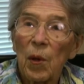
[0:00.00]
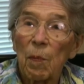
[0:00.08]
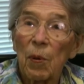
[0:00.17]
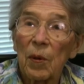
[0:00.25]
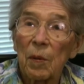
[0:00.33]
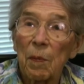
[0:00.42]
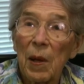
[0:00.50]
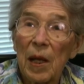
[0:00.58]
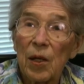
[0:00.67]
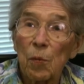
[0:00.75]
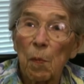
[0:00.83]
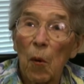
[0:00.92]
put
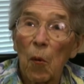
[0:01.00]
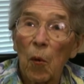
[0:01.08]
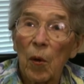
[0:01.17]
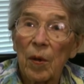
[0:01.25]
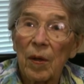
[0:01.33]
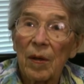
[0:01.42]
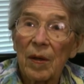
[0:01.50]
pasteboard